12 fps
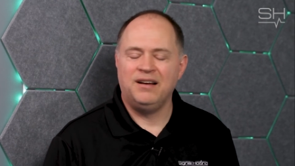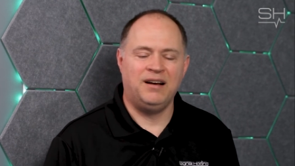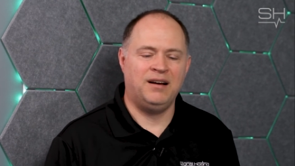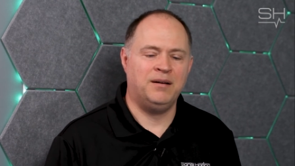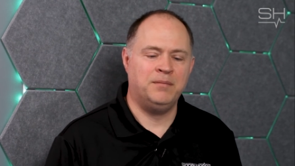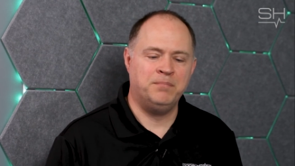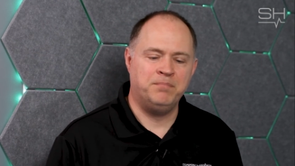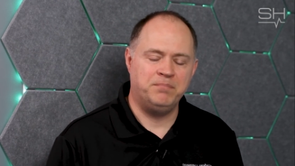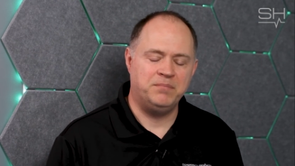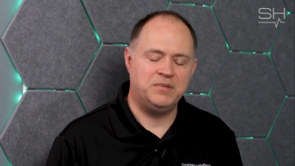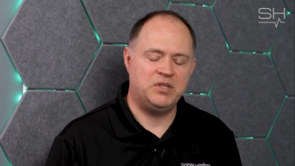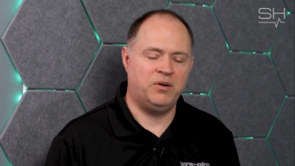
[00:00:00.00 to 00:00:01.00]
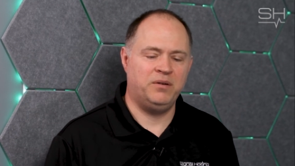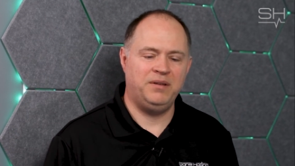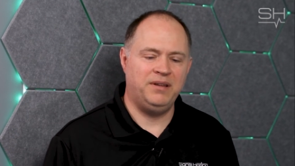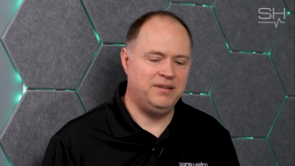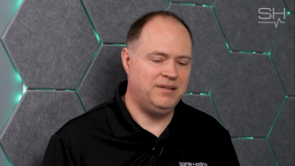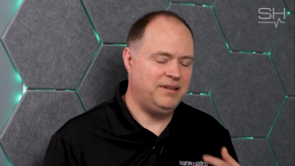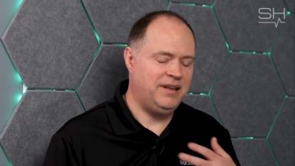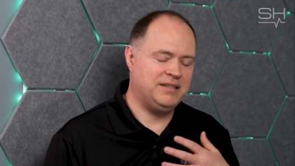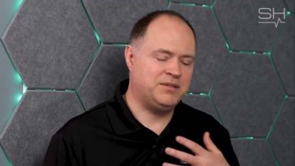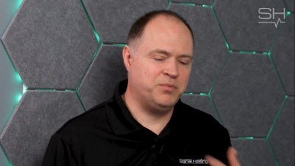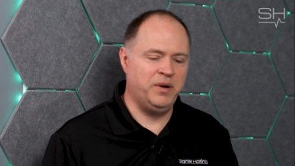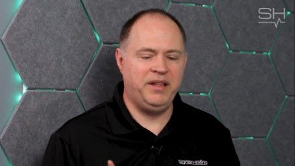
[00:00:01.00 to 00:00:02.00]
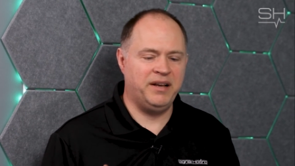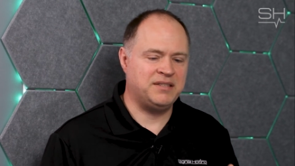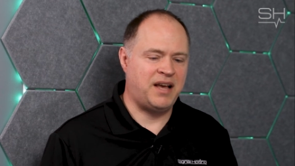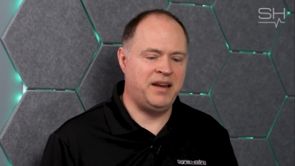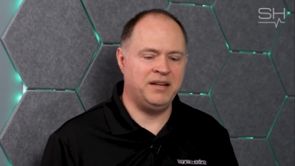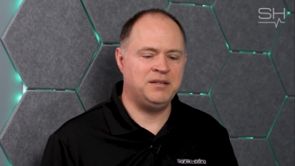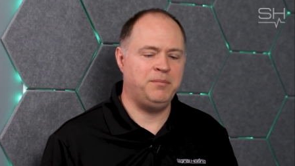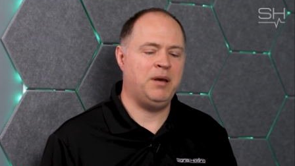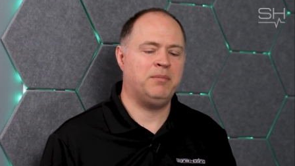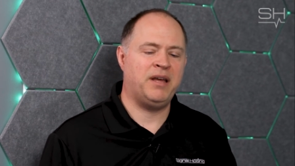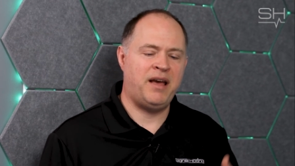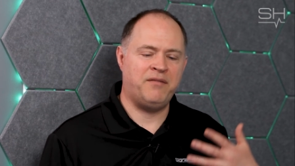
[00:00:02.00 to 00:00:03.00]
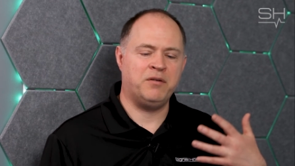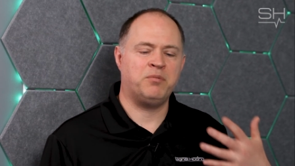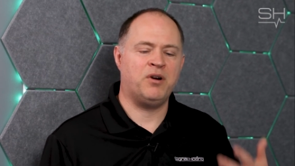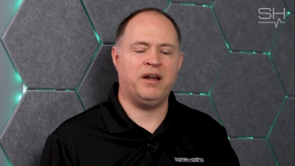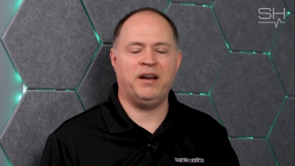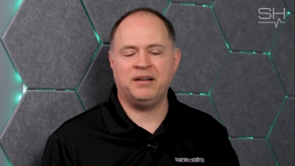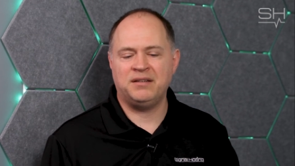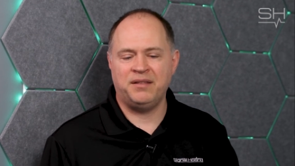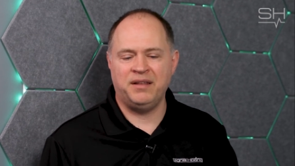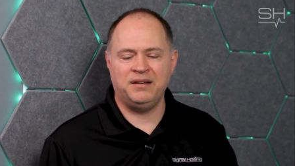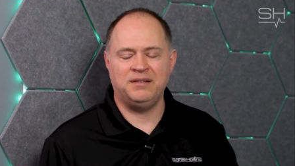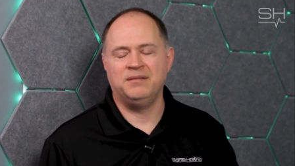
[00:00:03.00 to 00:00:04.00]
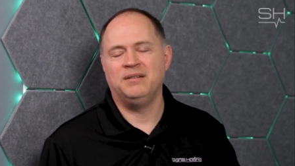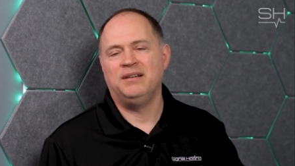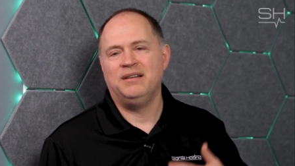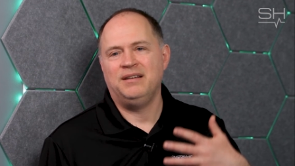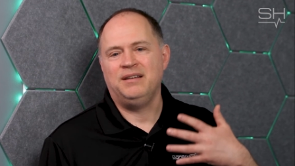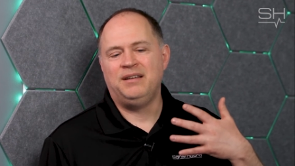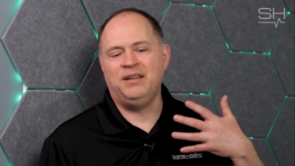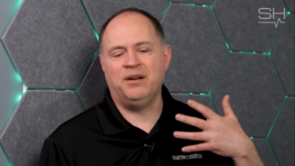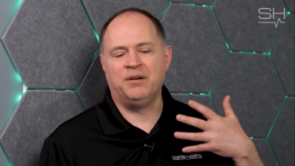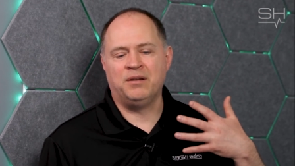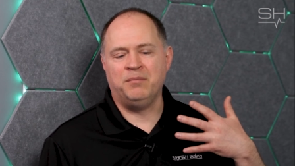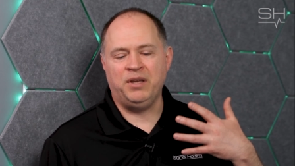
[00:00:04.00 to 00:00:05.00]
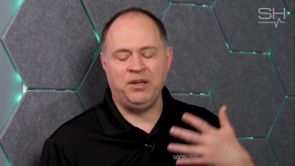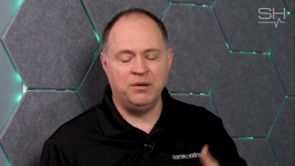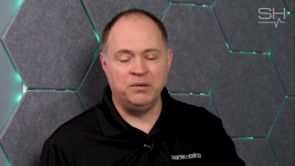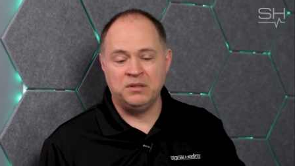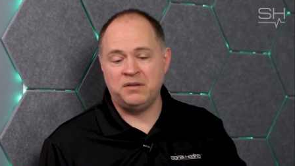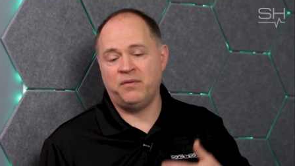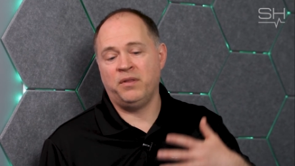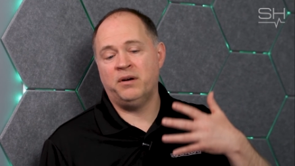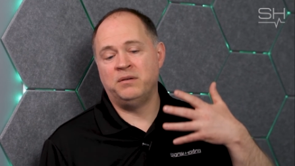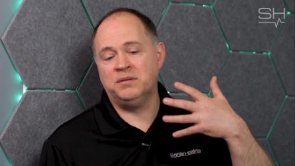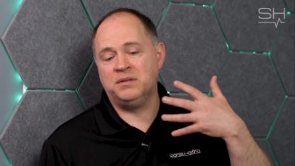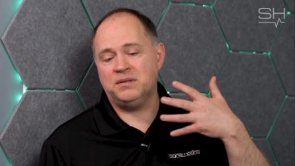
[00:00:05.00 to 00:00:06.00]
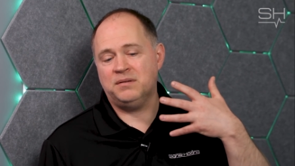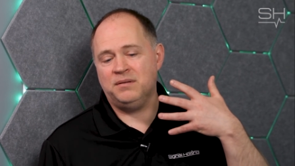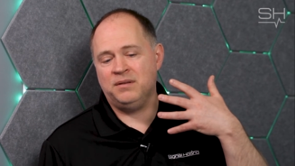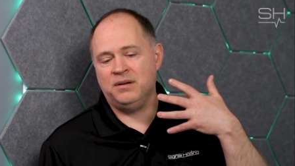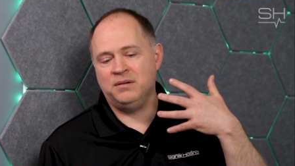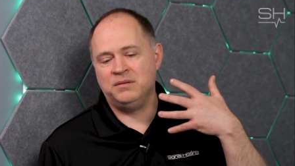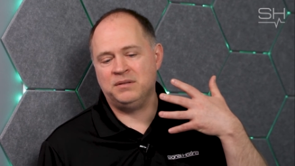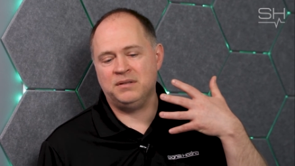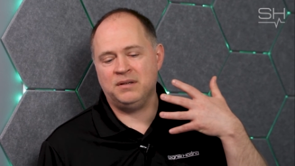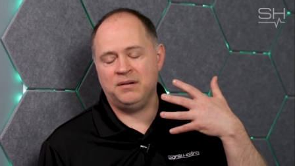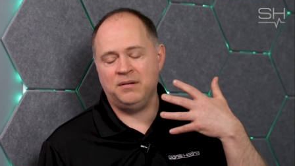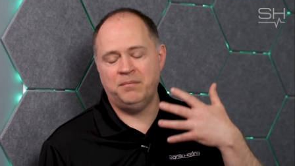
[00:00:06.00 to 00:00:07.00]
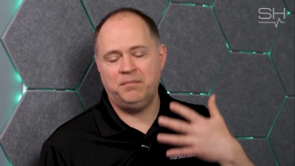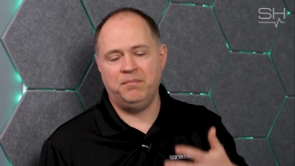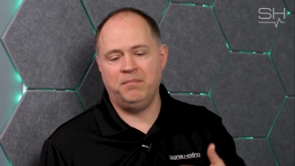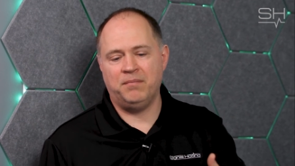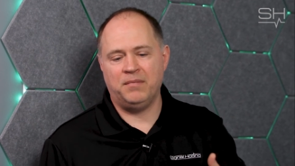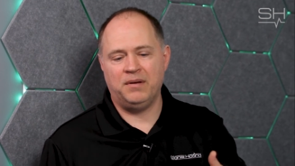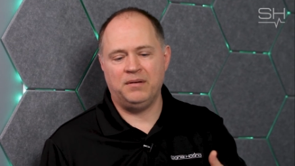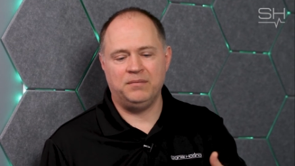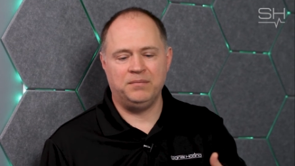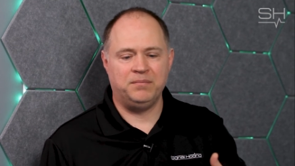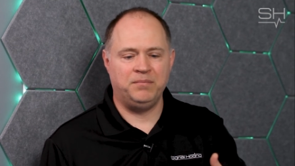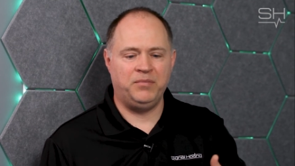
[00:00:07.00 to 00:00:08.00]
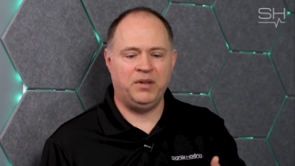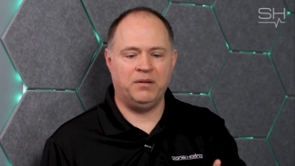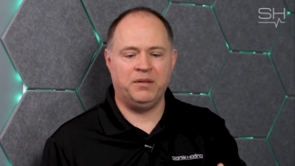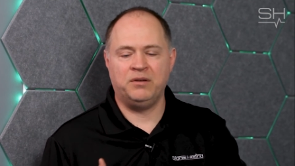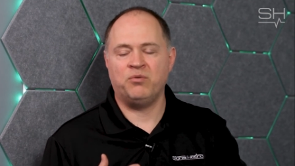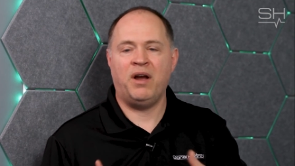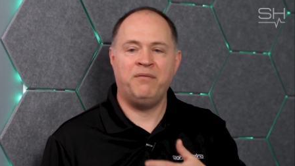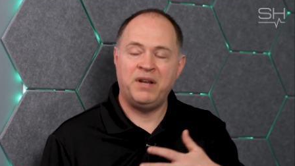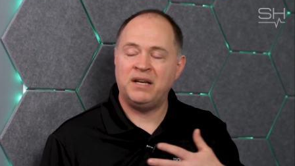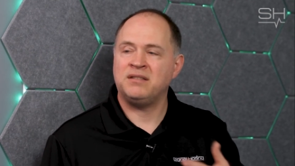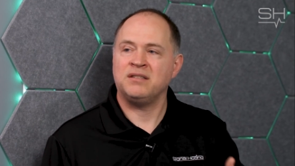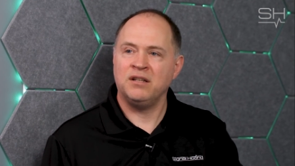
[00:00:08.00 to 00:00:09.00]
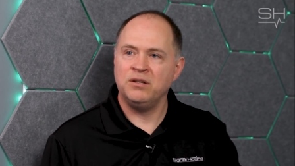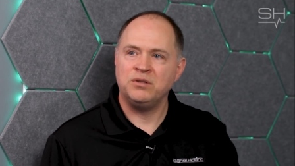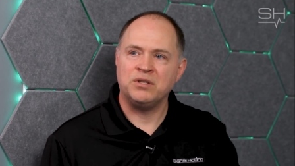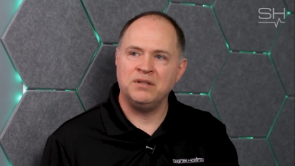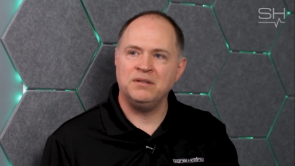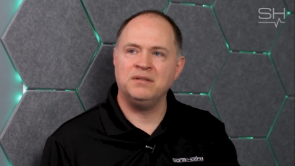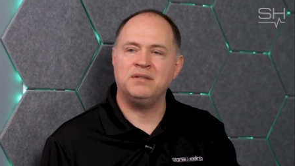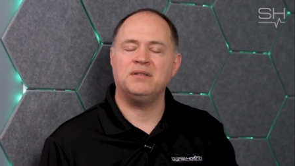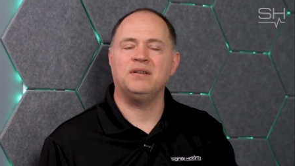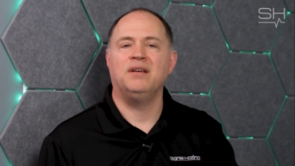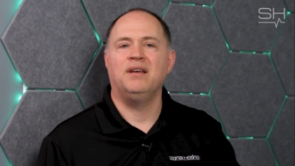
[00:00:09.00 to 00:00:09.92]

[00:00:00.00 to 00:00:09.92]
Um, so it's really exciting to be able to have a product that, you know, can be used for those, those uh, you know, the drive test solutions,